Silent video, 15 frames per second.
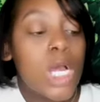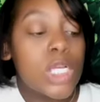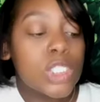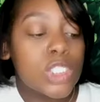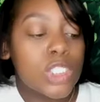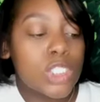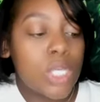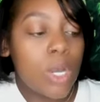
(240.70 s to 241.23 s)

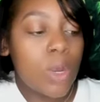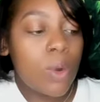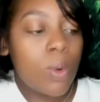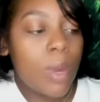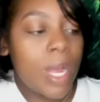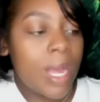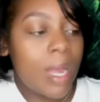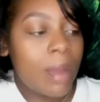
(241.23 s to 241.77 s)

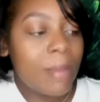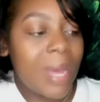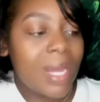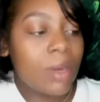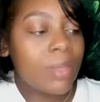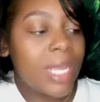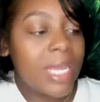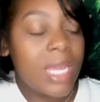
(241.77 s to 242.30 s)
So um, I
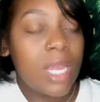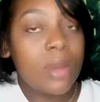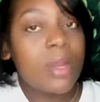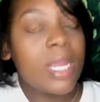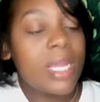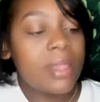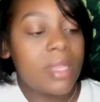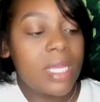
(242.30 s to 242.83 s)
don't like
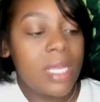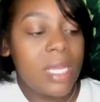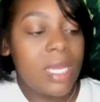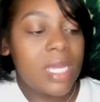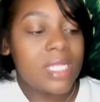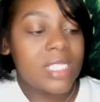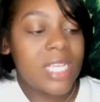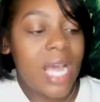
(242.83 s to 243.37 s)
carrying
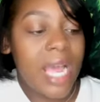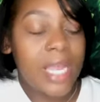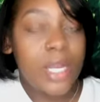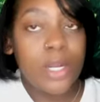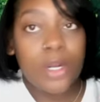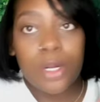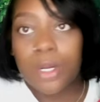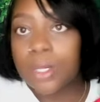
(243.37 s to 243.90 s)
the
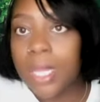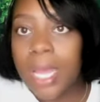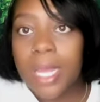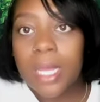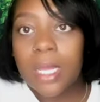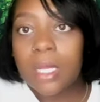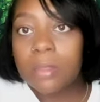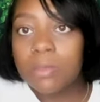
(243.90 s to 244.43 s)
entire
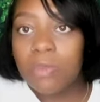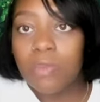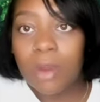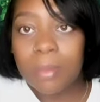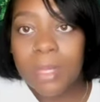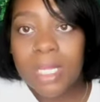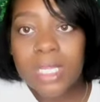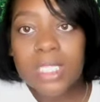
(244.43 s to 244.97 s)
like
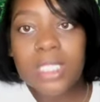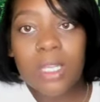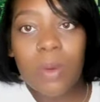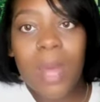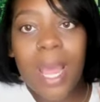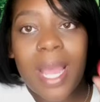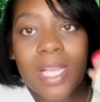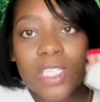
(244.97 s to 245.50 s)
formula. So
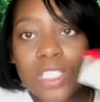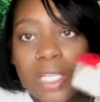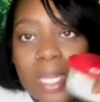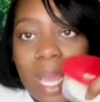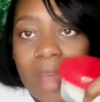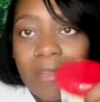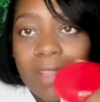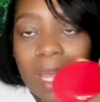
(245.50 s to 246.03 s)
I actually
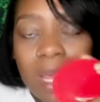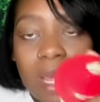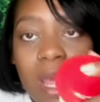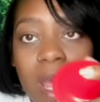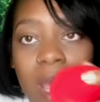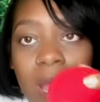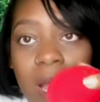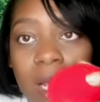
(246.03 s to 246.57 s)
have like
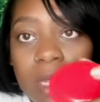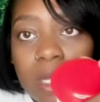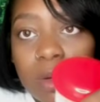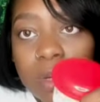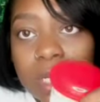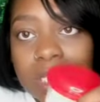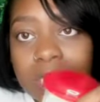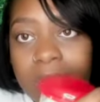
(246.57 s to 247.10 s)
a
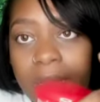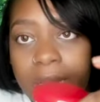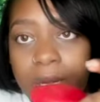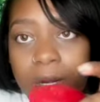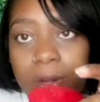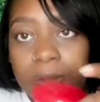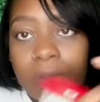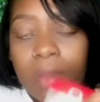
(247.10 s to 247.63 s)
little
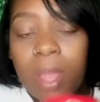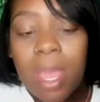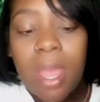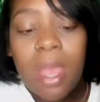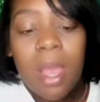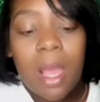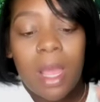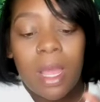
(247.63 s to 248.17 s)
container.
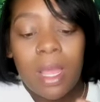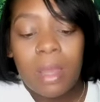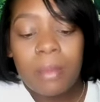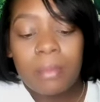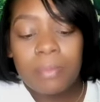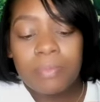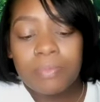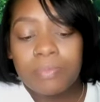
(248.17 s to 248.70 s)

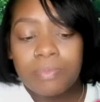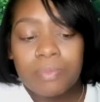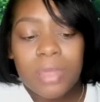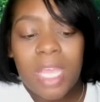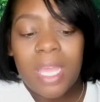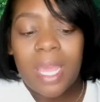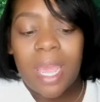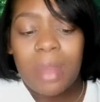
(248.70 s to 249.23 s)
Um,
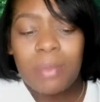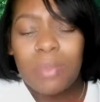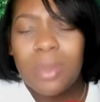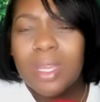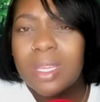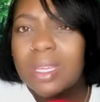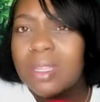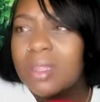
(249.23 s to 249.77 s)
it came
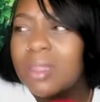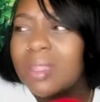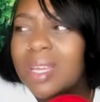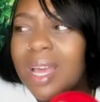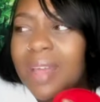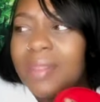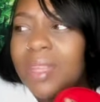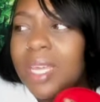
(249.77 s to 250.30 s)
with,
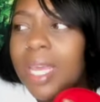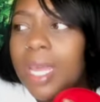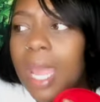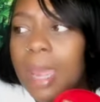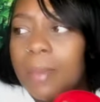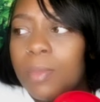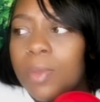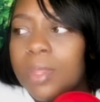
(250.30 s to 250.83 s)
I think it
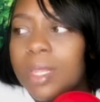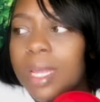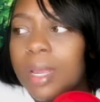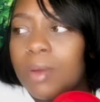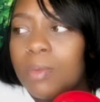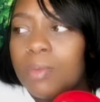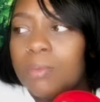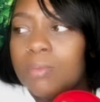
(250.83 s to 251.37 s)
came with
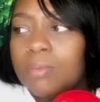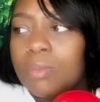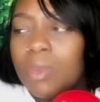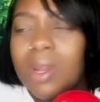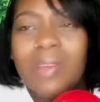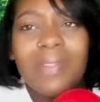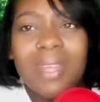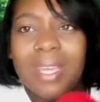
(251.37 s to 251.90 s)
like
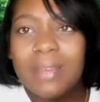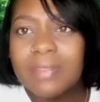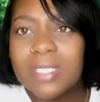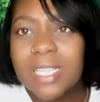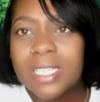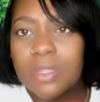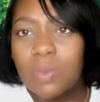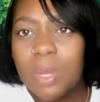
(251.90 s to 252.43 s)
one of the gifts
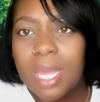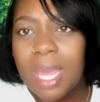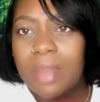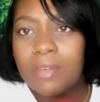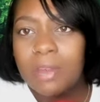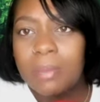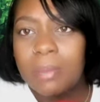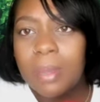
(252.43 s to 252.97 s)
that someone
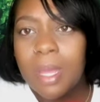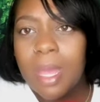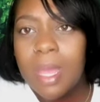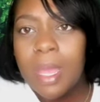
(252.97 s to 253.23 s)
gave him.